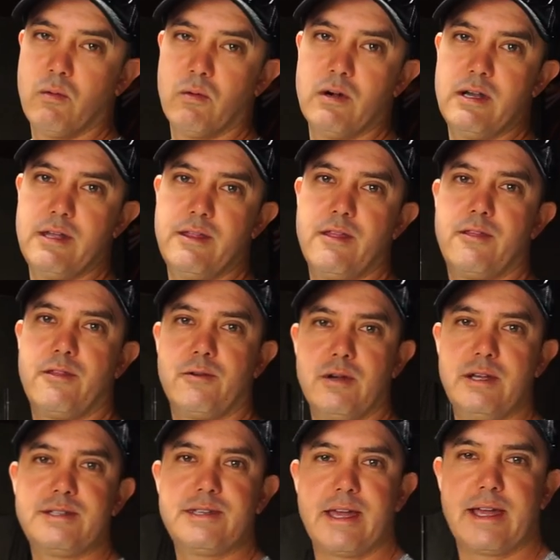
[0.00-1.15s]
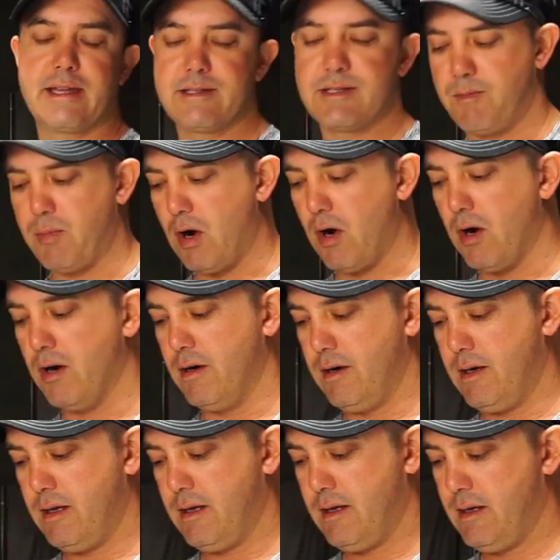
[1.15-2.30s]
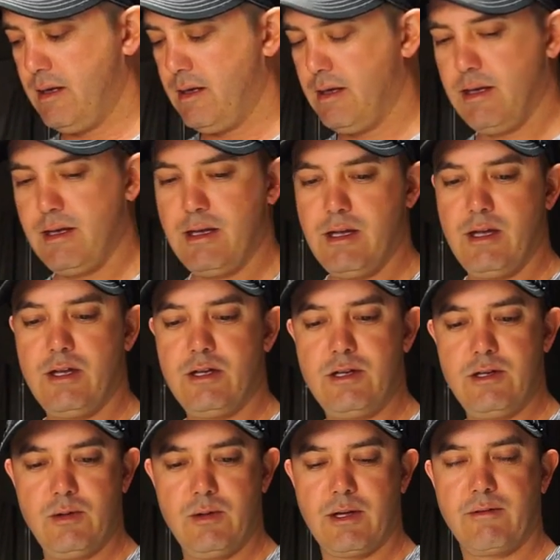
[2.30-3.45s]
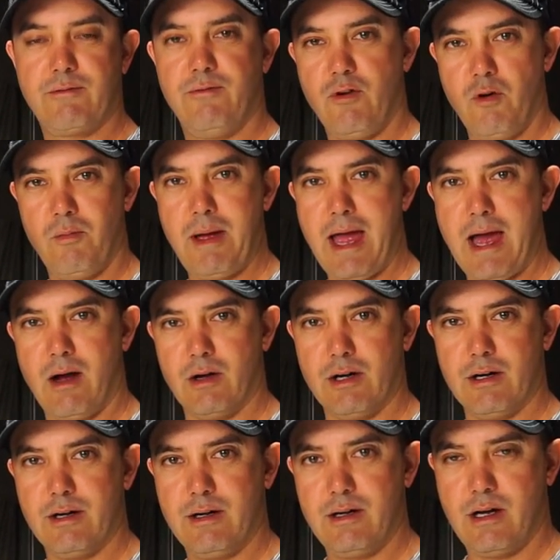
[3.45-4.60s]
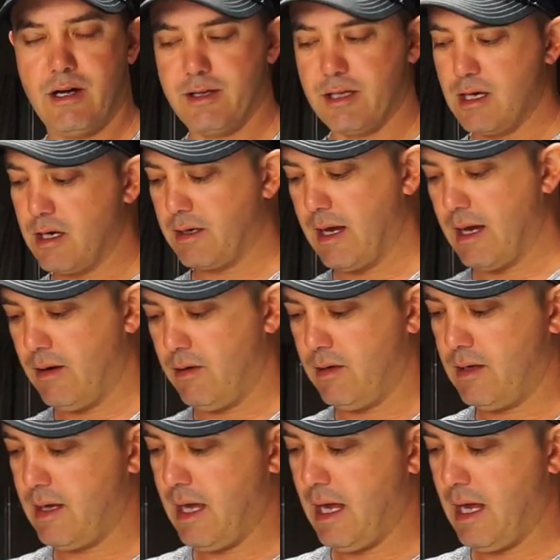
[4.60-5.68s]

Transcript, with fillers: We're at three seconds apart doing full power on the Yongnuo.